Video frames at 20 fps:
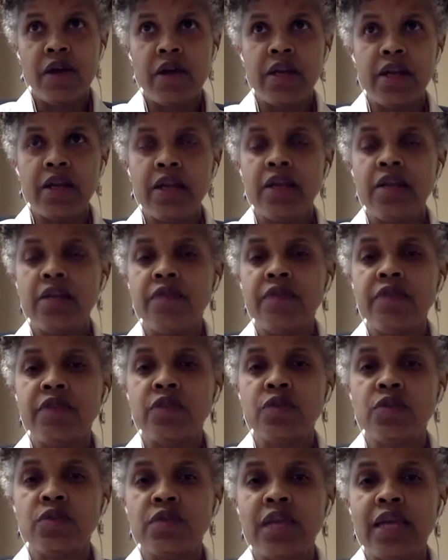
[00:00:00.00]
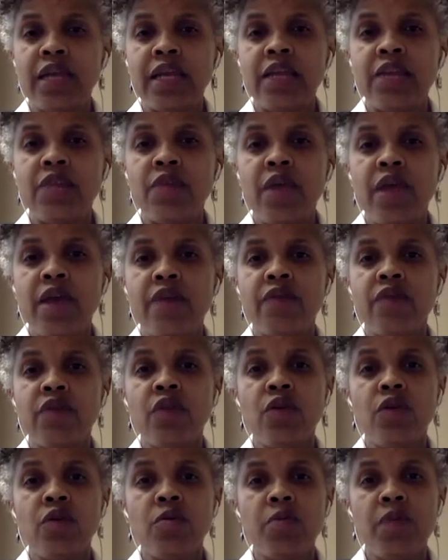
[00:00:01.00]
in individuals that either have
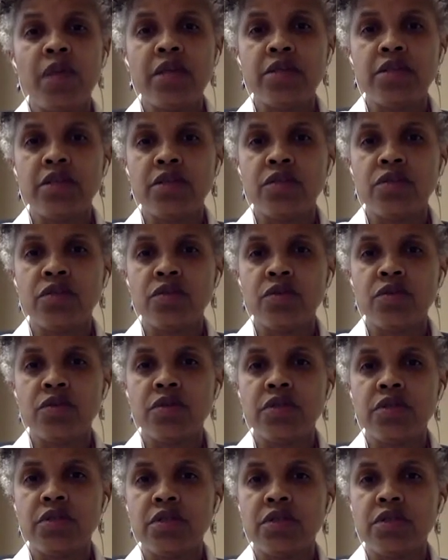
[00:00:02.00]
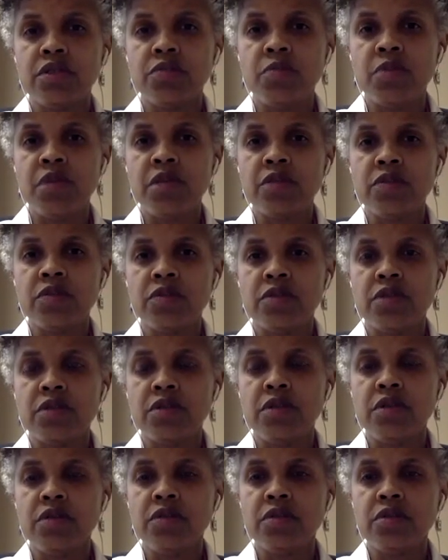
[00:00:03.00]
clonal mast cell disorders such as
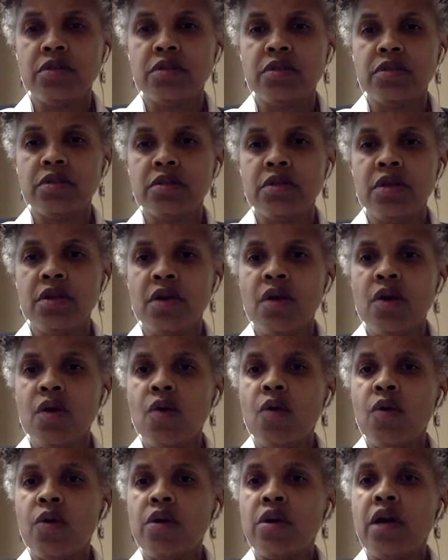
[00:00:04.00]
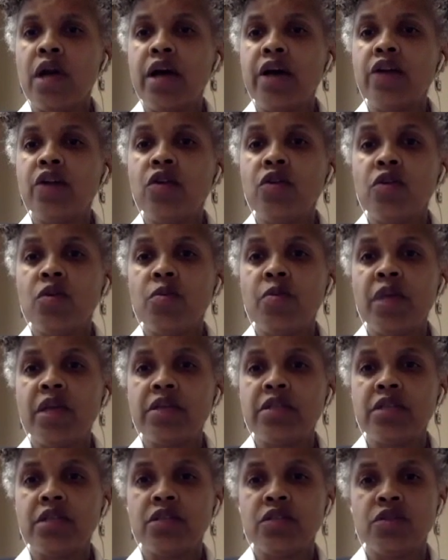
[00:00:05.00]
mastocytosis or non-clonal
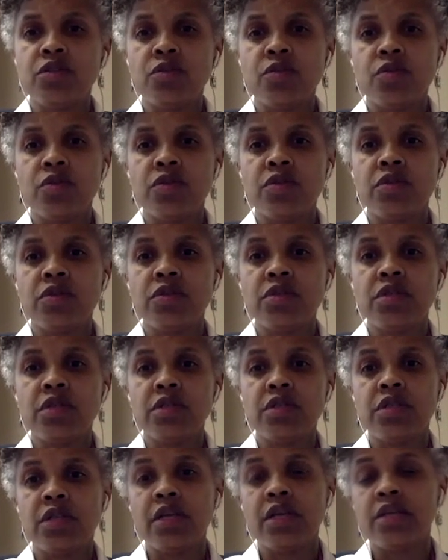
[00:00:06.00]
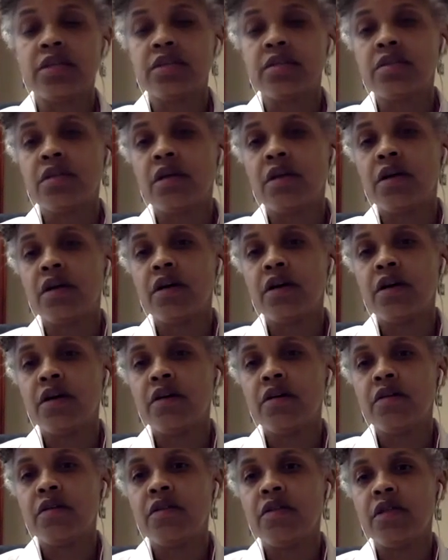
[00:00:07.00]
mast cell disorders such as
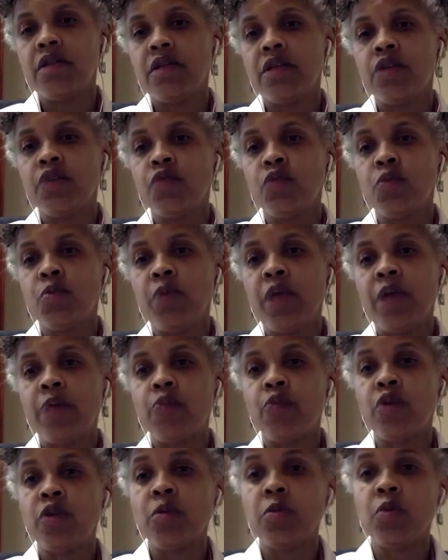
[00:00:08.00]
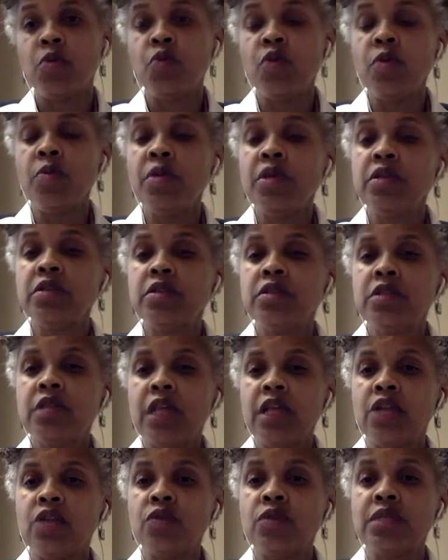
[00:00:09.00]
the group at Brigham and Women's
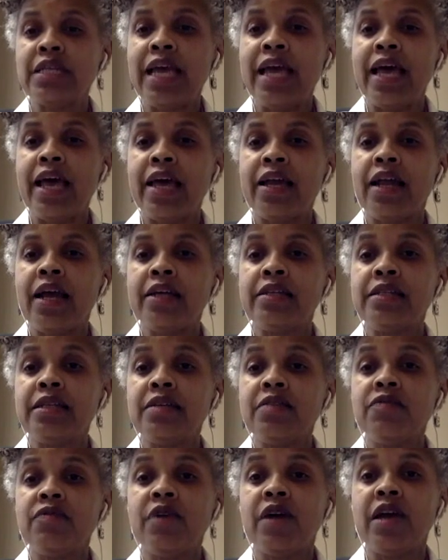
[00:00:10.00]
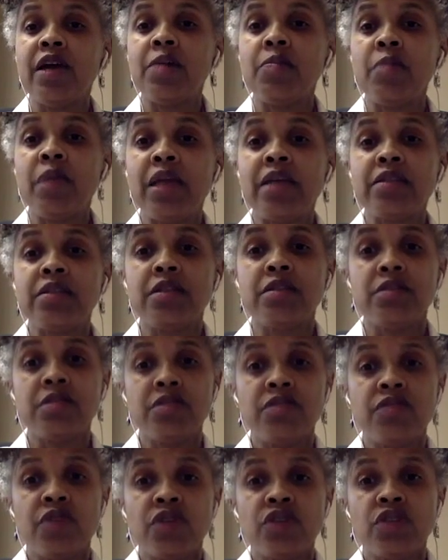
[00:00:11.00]
that looked at identifying mast cell
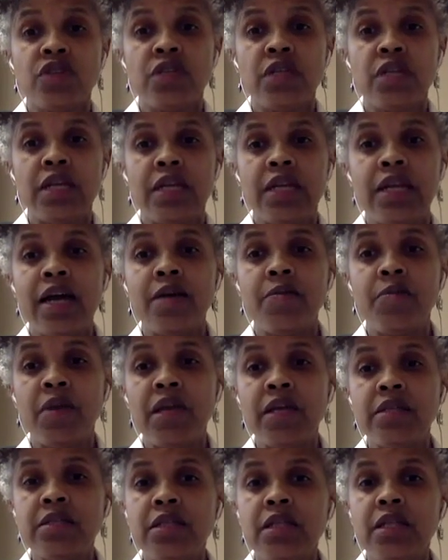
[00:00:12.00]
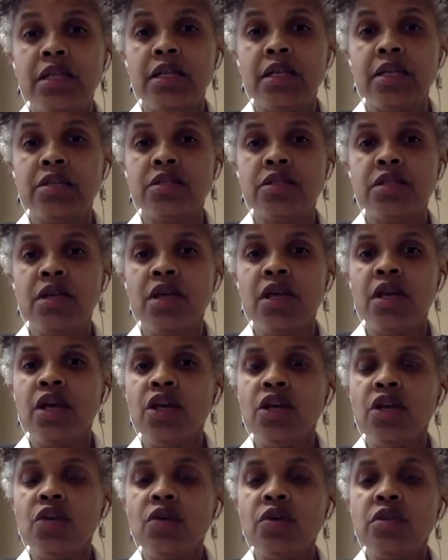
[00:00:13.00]
dysfunction in IBS clinics,
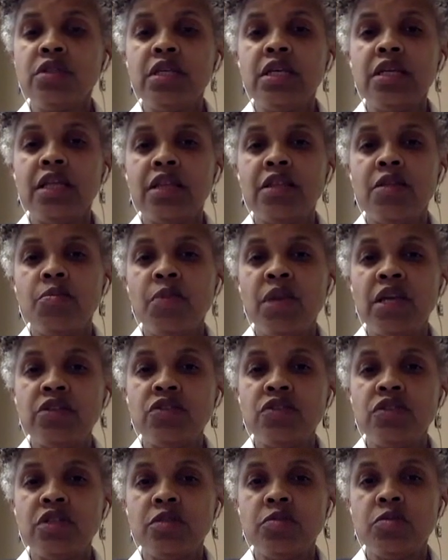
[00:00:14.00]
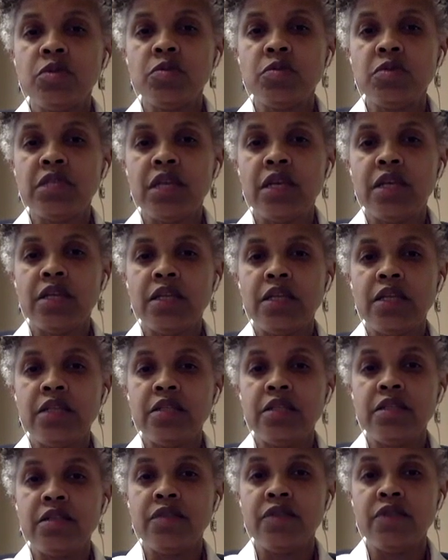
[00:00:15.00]
you can see that the major symptoms that
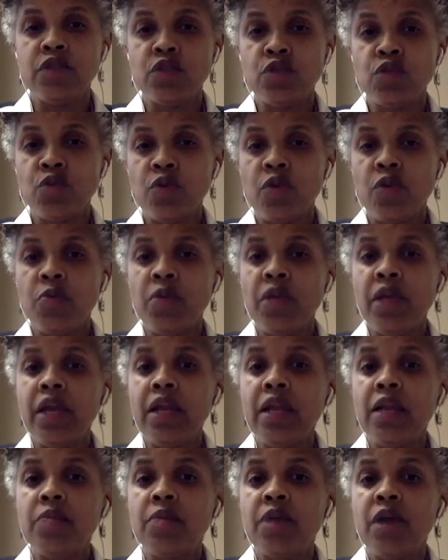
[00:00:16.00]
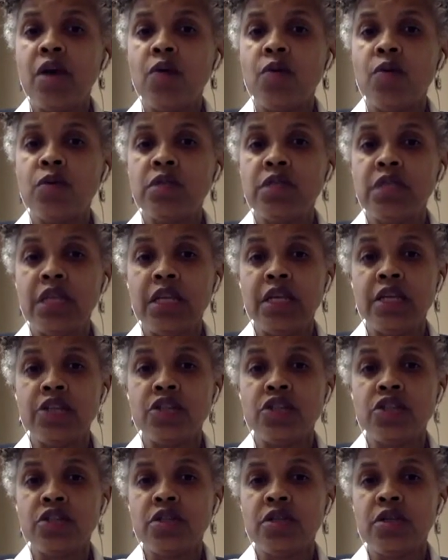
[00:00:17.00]
these individuals were complaining about was
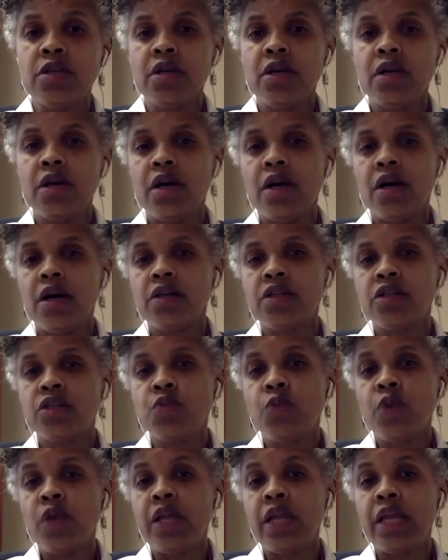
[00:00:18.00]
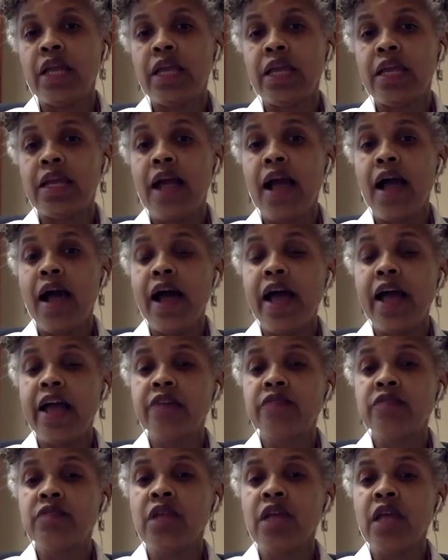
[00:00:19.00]
itch, swelling and
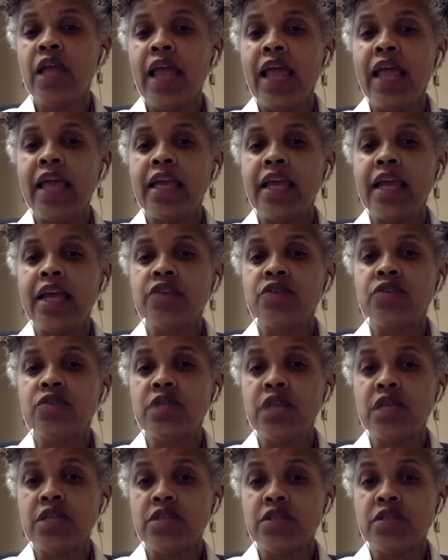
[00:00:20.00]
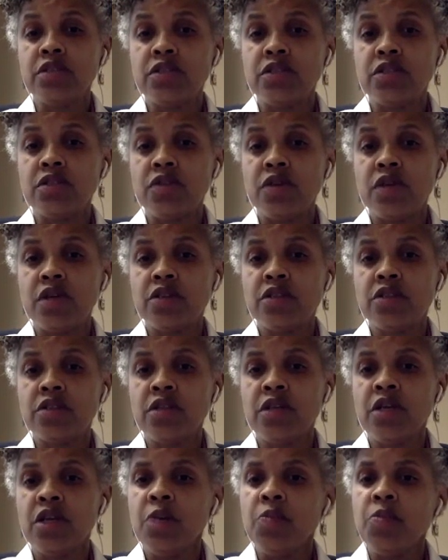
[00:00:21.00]
hives, and gastrointestinal distress.
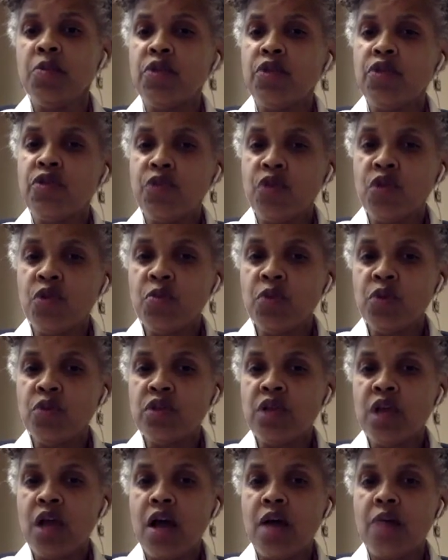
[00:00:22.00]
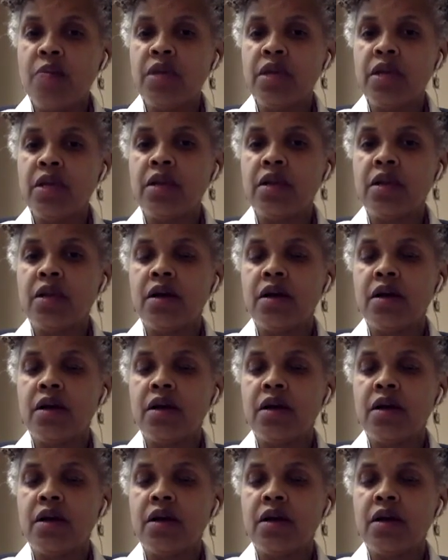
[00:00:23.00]
But the third most common